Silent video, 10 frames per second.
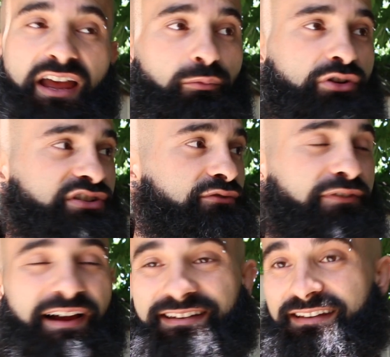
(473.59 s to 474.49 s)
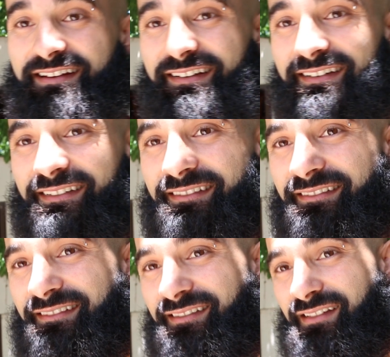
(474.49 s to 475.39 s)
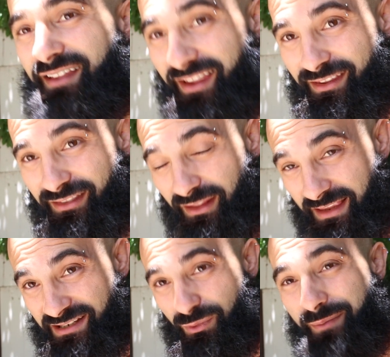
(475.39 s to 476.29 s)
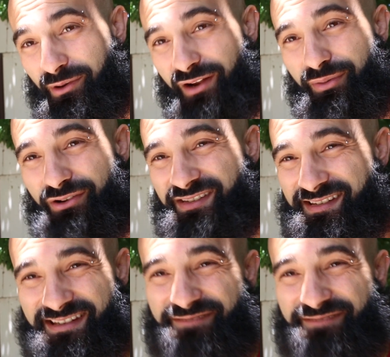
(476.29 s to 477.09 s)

And once you find it in these weight-bearing poses,